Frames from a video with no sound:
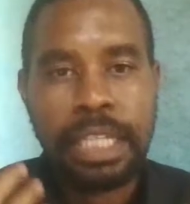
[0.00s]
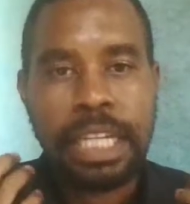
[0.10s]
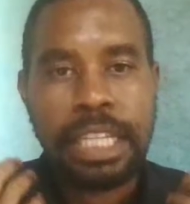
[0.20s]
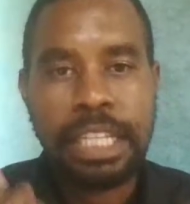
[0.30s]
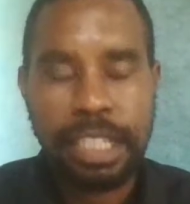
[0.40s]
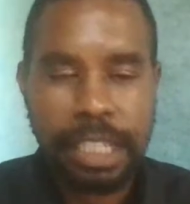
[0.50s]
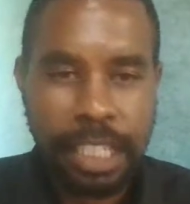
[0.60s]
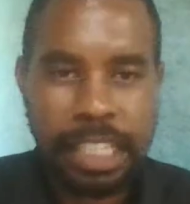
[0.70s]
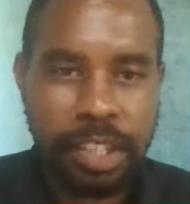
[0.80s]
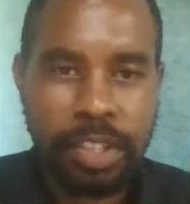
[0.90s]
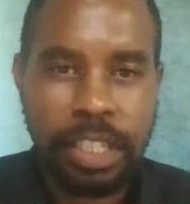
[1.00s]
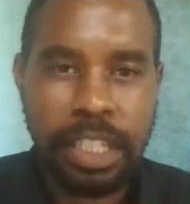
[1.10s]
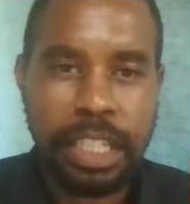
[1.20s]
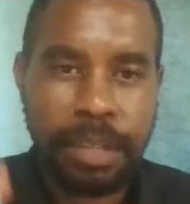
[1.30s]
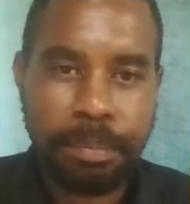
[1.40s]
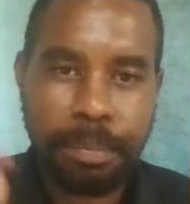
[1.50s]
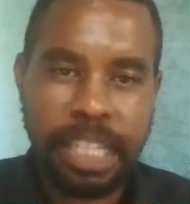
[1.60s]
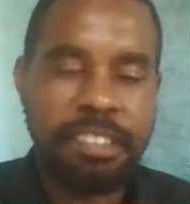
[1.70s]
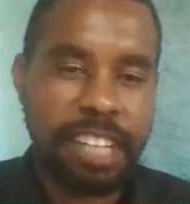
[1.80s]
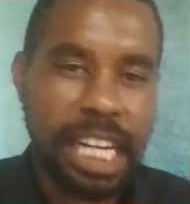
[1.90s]
then this session is
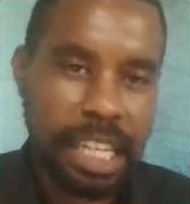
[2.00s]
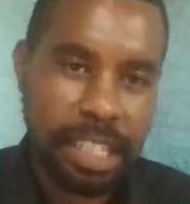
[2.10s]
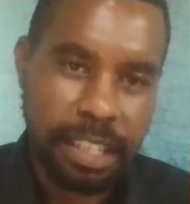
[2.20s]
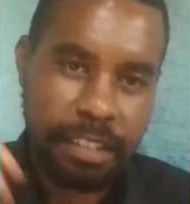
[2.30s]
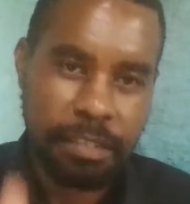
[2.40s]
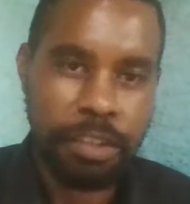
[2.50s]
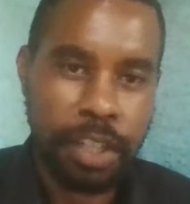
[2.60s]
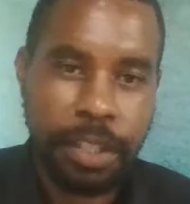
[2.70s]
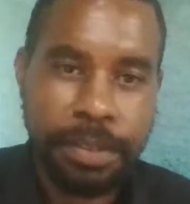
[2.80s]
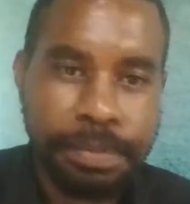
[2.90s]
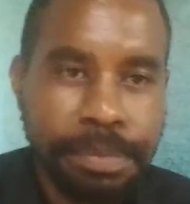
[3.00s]
specifically for you.